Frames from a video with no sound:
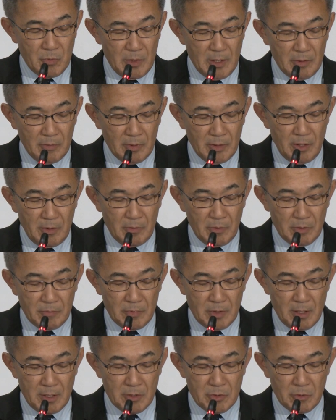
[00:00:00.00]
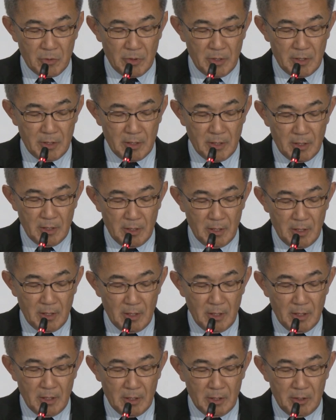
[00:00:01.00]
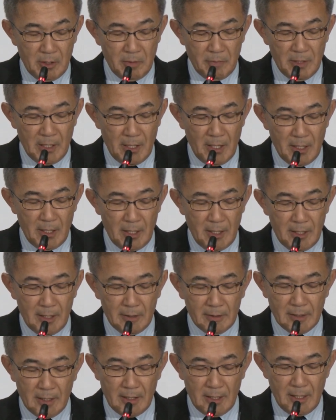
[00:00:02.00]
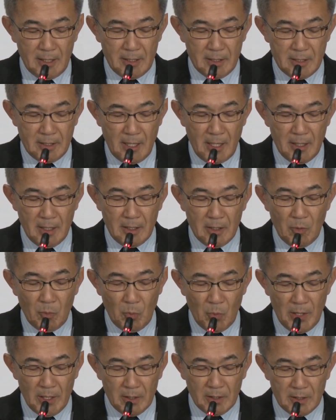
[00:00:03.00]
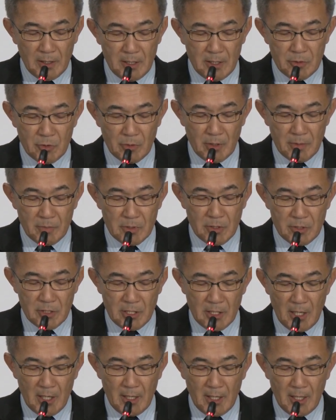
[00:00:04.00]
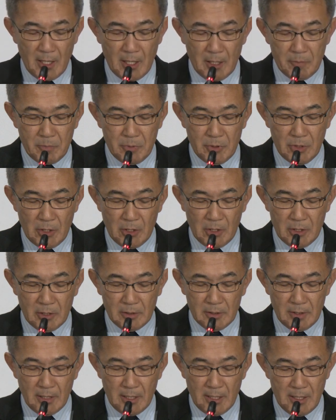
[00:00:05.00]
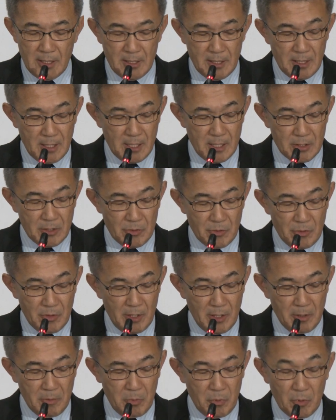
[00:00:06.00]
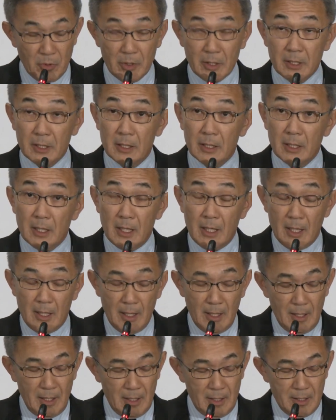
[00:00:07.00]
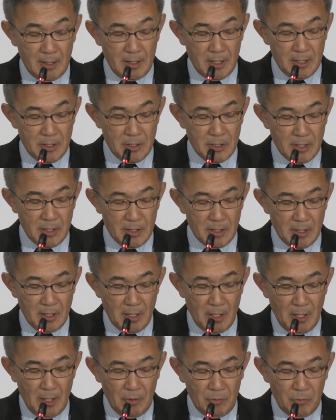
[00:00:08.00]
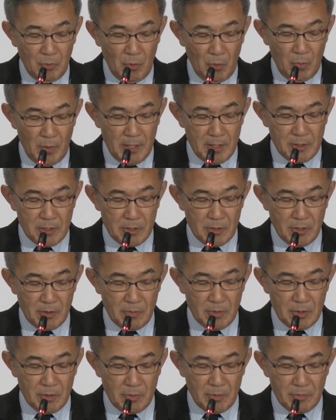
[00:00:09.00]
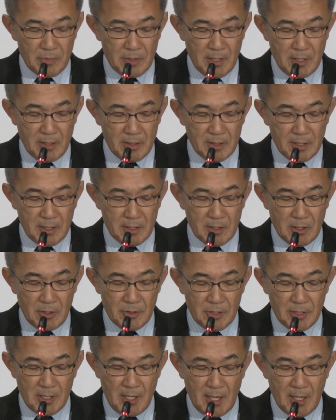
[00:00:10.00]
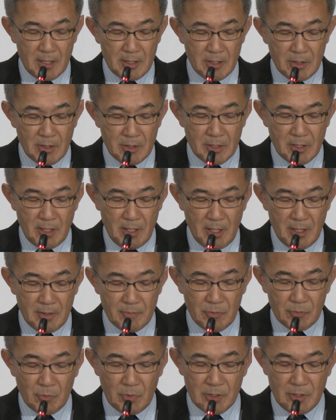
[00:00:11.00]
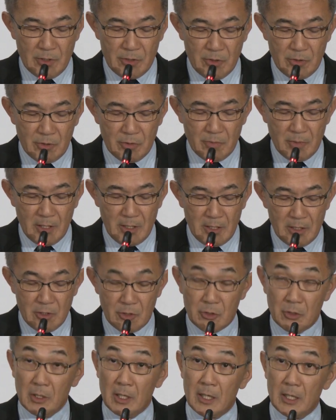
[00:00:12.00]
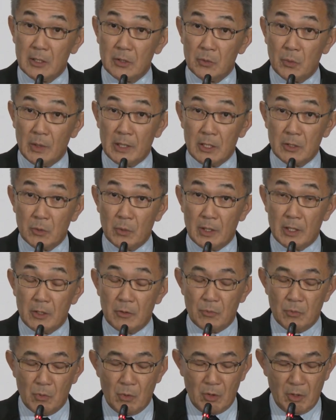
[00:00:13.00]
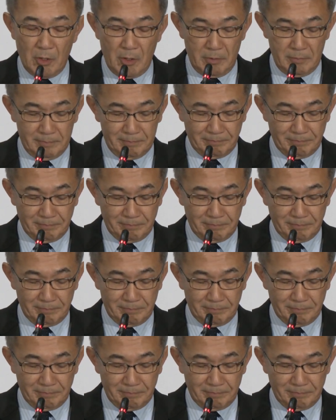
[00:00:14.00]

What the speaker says: weekly from Detroit, culminating in 10 weekly trips to Shanghai Pudong International Airport. In addition, 4 weeks service from Delta's Los Angeles hub resumed in July 2024.